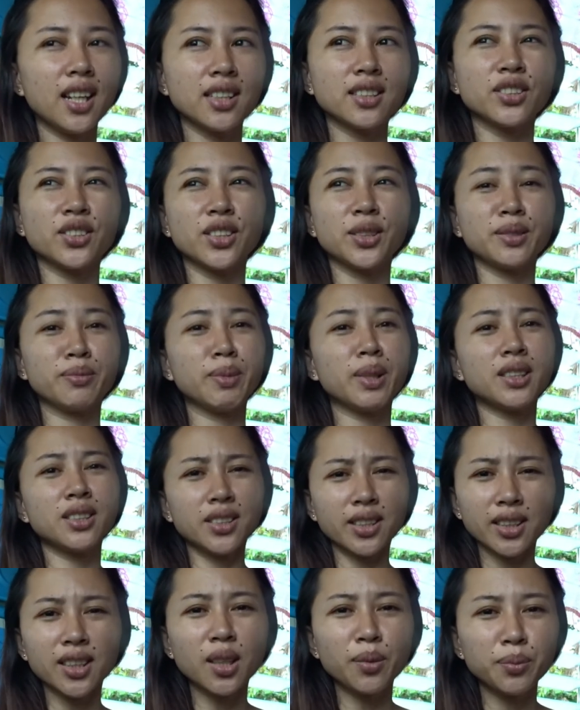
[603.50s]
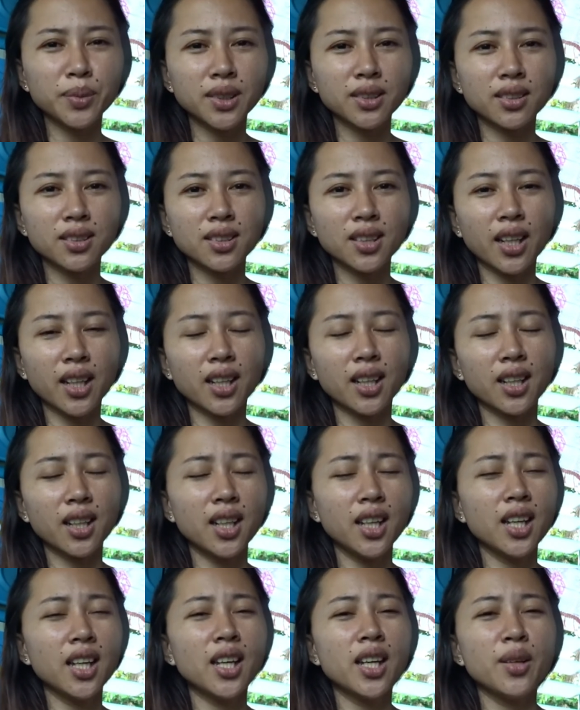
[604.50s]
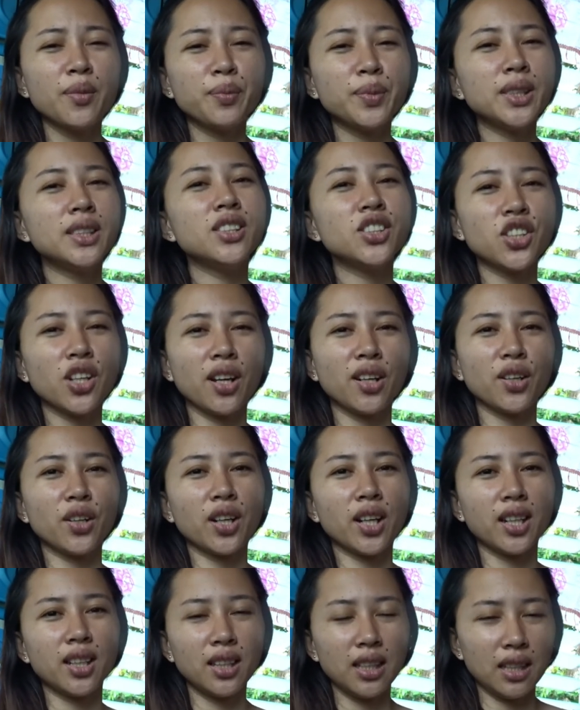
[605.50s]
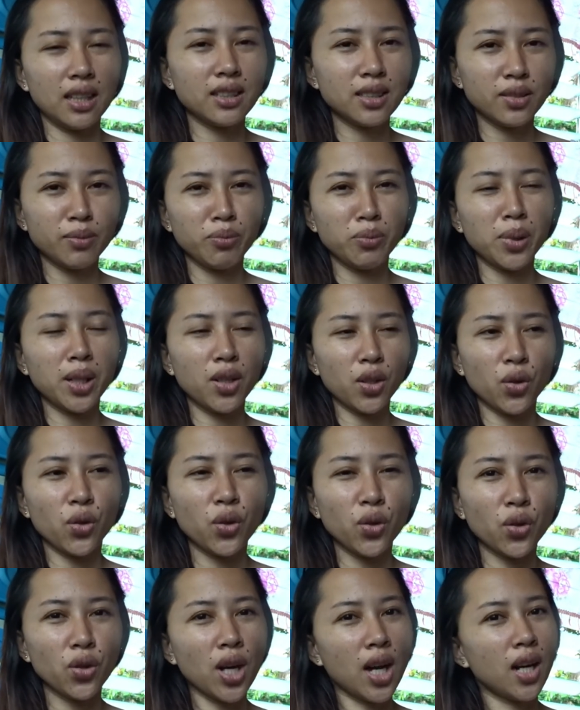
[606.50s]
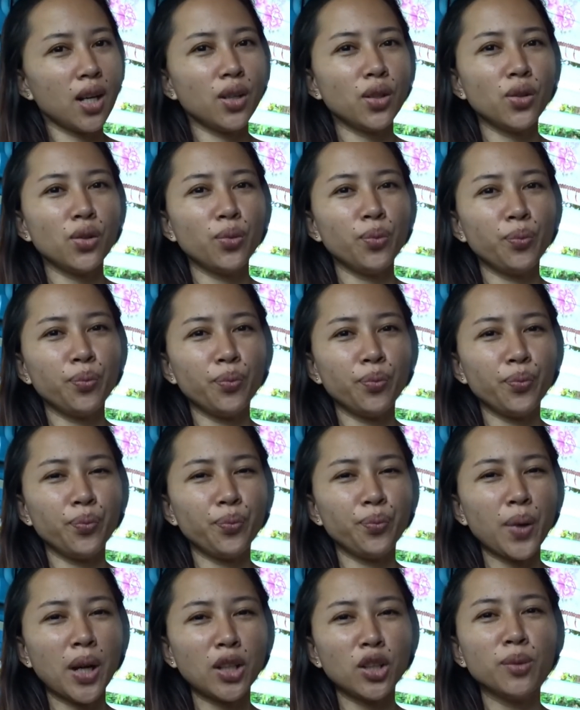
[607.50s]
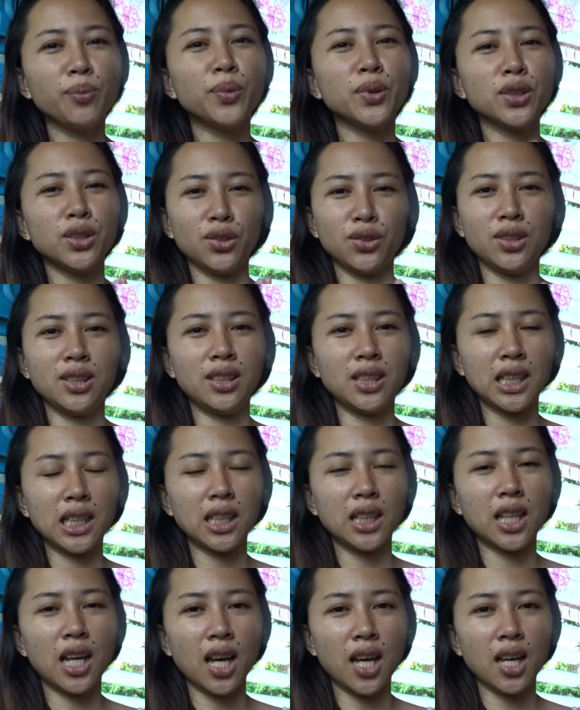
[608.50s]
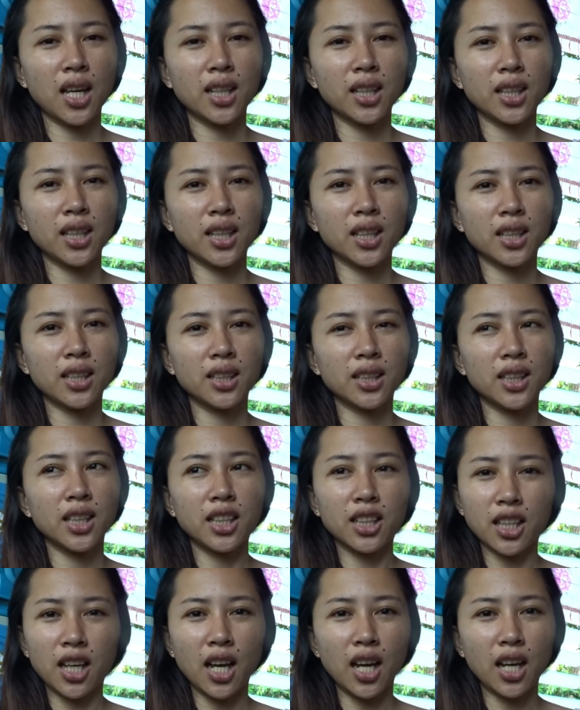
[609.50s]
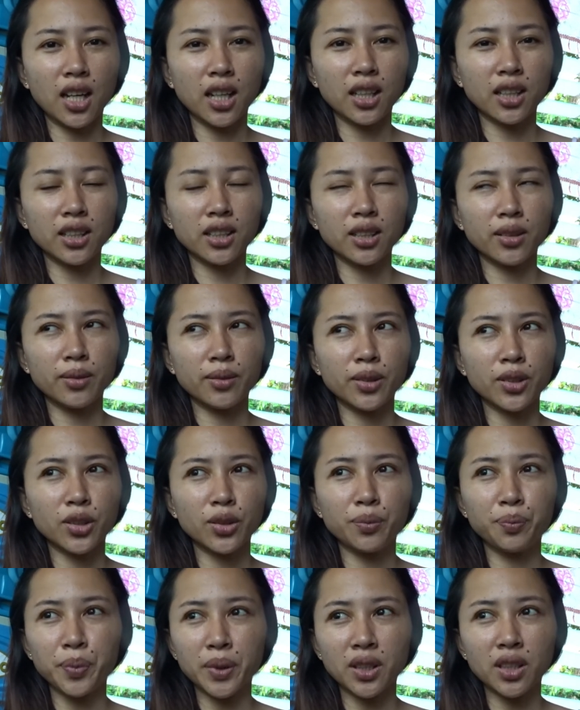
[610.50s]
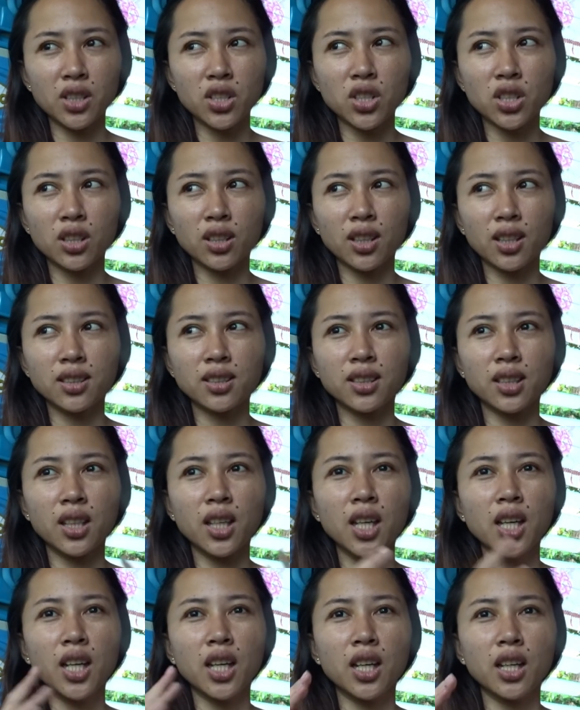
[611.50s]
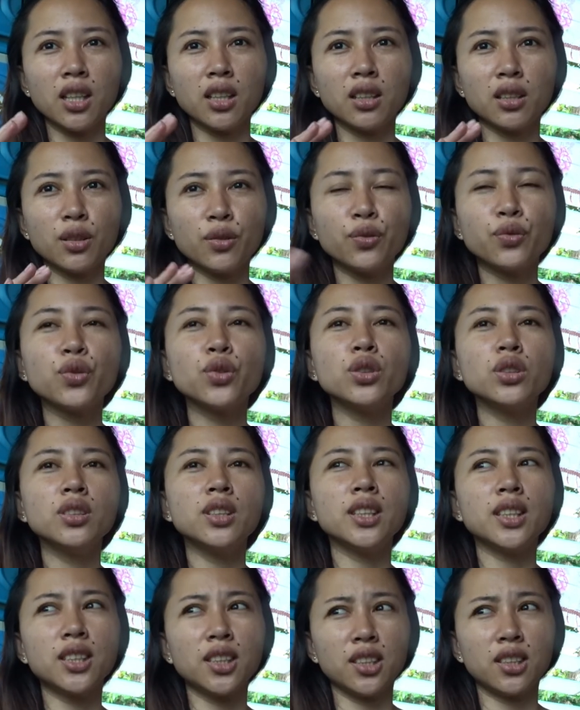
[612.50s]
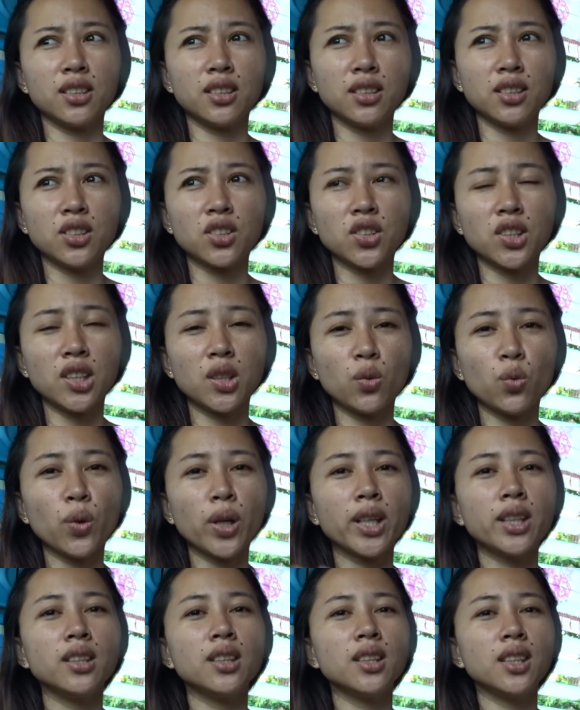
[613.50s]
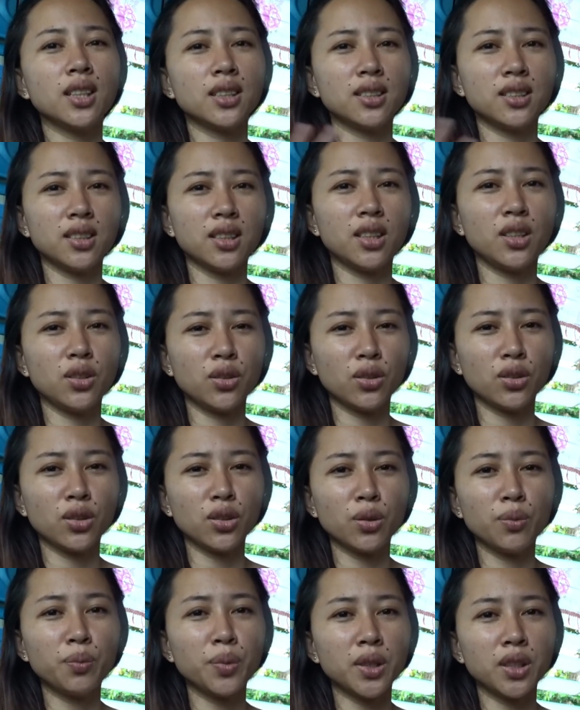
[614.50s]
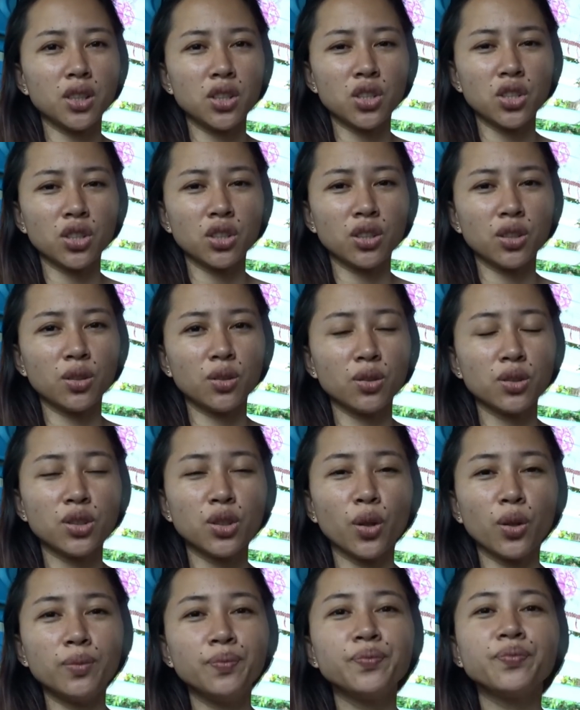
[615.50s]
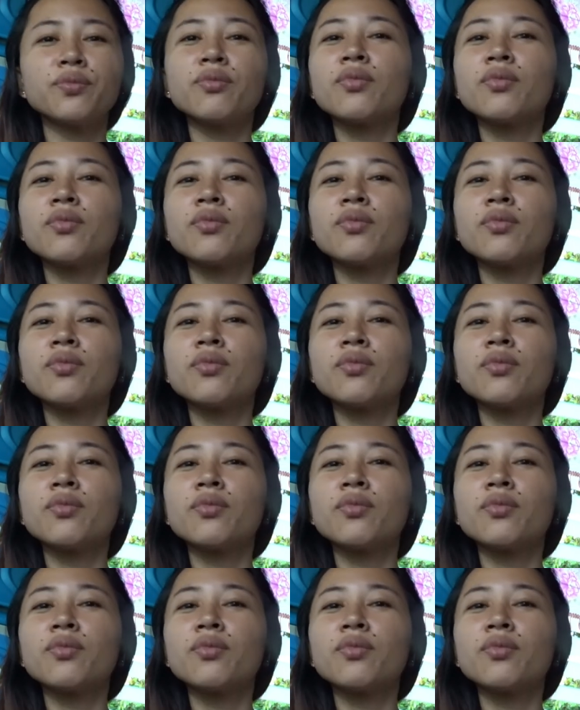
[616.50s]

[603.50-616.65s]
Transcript: us, or mga startup business lang. Please share your ideas below kung how, paano po nyo dinil na deal ang competition. Kasi in the food industry, wide kasi yung competition. No? So,